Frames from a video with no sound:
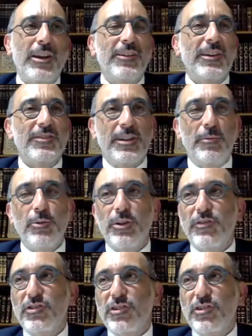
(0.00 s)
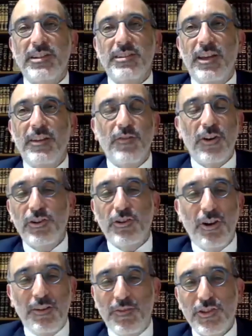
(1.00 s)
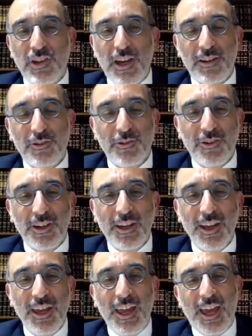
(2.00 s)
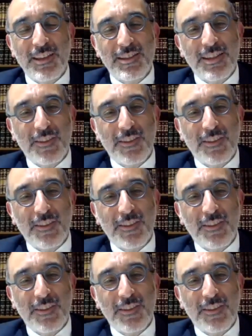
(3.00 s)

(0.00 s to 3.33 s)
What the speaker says: if someone would have shown us that photograph in January and said,